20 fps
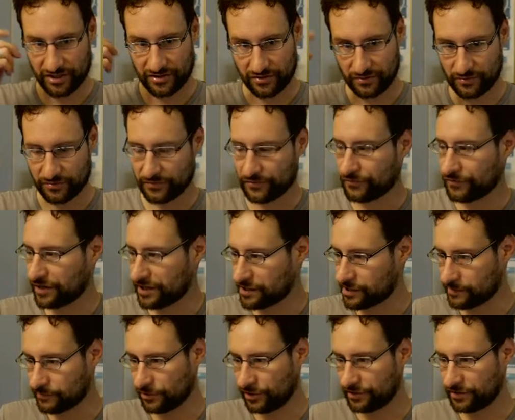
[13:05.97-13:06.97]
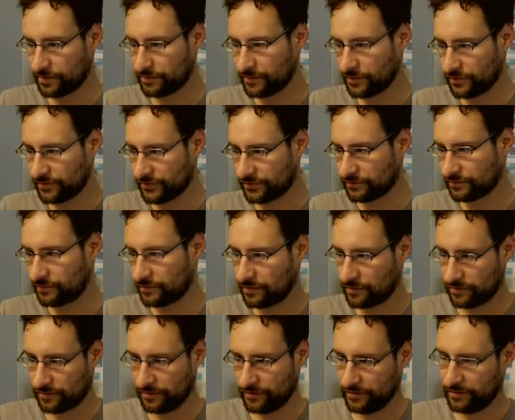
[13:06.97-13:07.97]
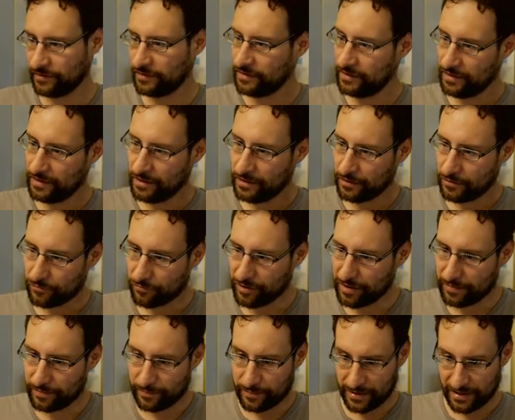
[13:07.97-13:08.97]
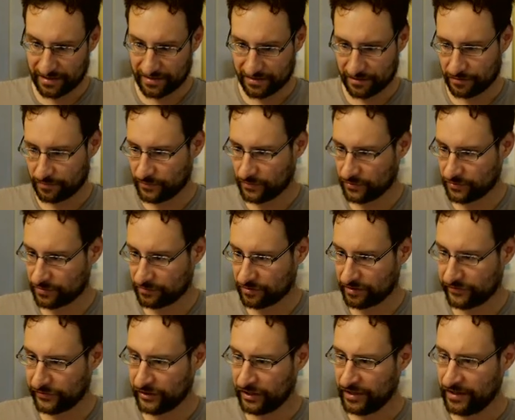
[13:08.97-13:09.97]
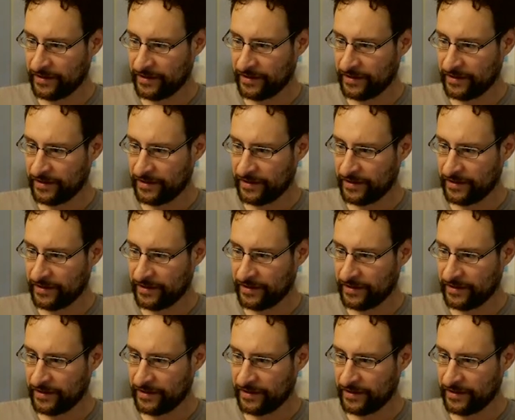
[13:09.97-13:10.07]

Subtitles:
use a freaking emulated mouse or real passed on mouse or whatever.